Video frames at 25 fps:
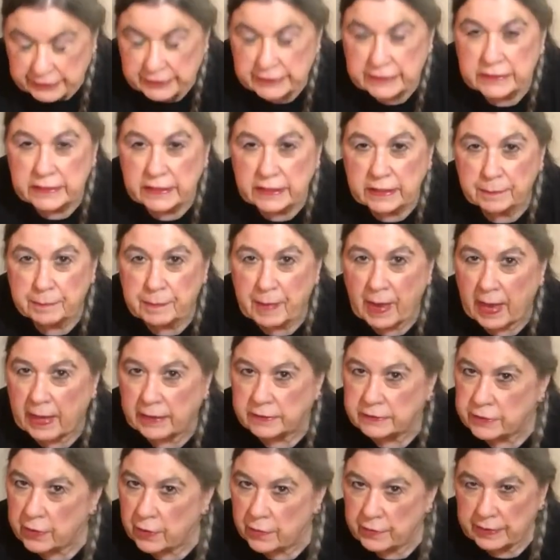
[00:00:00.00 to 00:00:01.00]
to sleep.
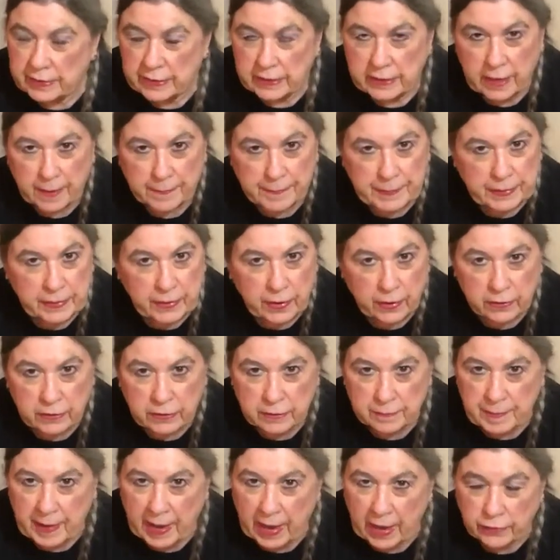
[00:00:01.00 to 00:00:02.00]
I don't get up and go
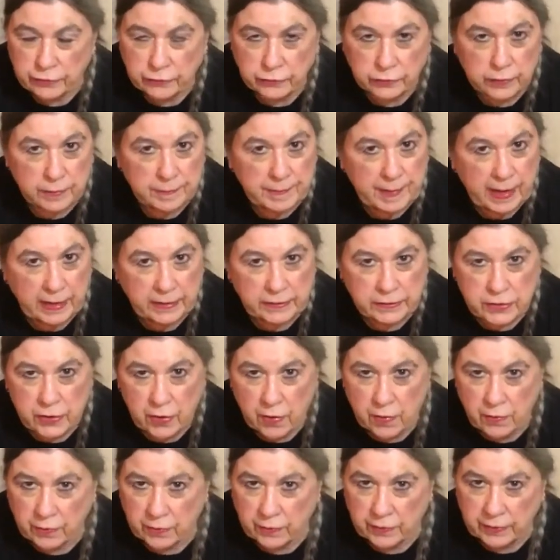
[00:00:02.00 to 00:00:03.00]
to the bathroom. I
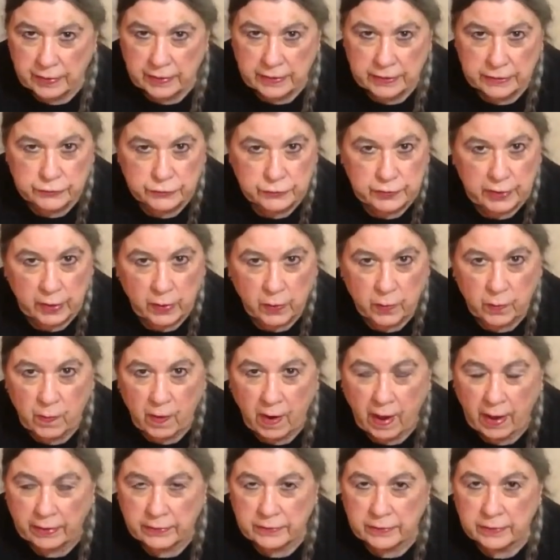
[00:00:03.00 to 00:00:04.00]
don't go get a drink of
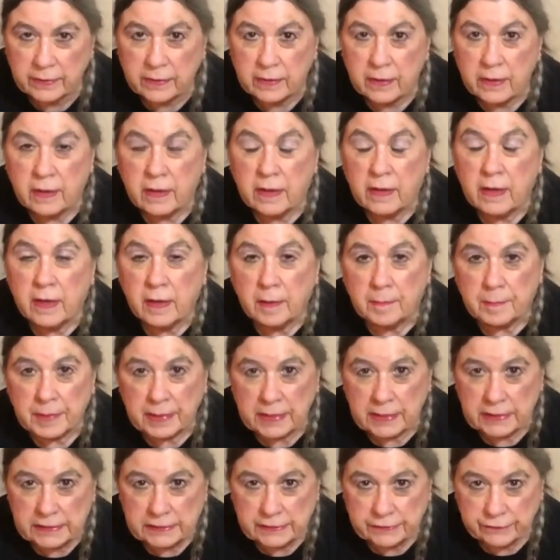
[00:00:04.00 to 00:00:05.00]
water
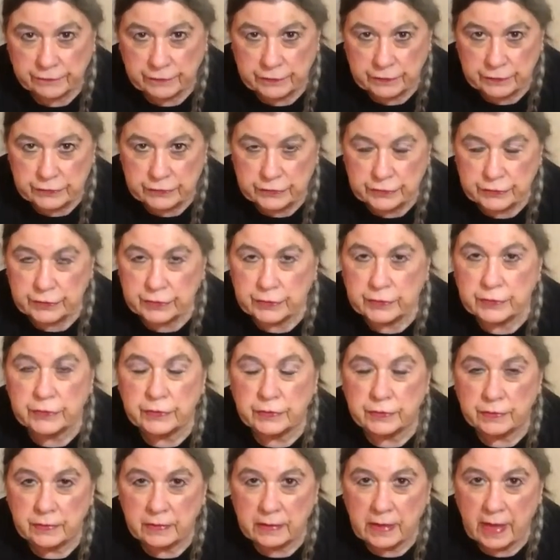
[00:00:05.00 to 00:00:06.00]
because if you do,
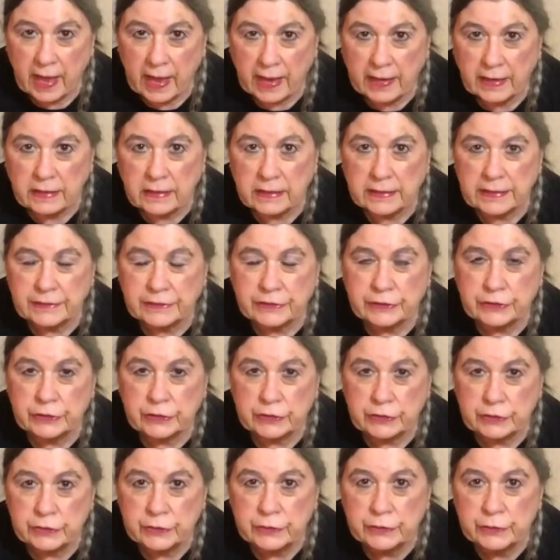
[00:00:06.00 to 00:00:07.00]
you're likely
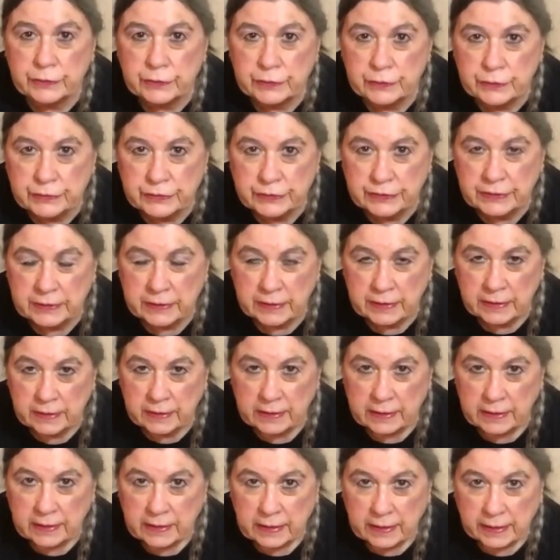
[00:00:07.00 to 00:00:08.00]
to lose
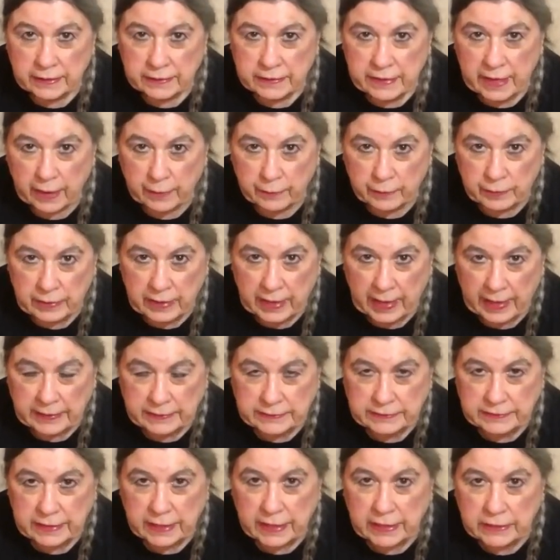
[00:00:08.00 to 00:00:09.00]
that
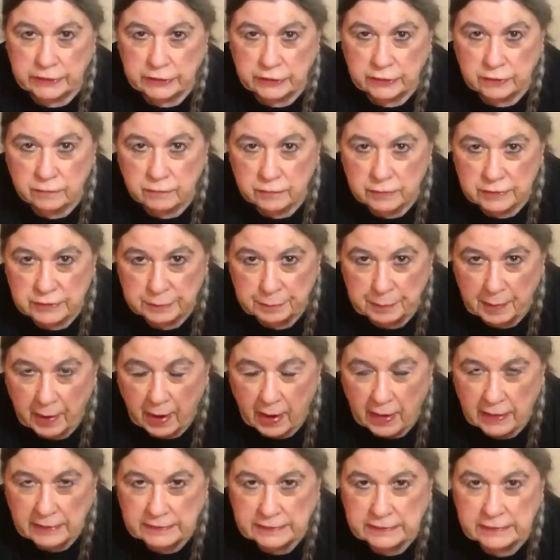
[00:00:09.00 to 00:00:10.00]
relaxation
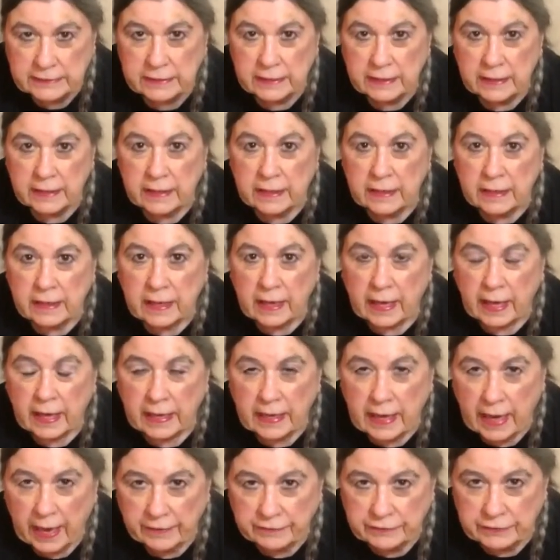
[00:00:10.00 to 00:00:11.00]
response
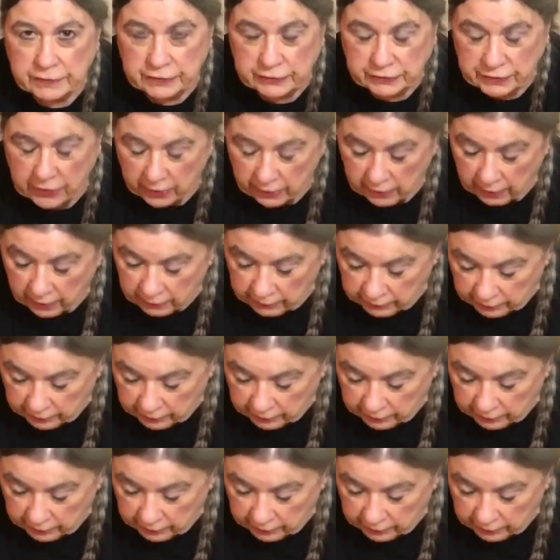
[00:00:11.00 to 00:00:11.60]
and have to start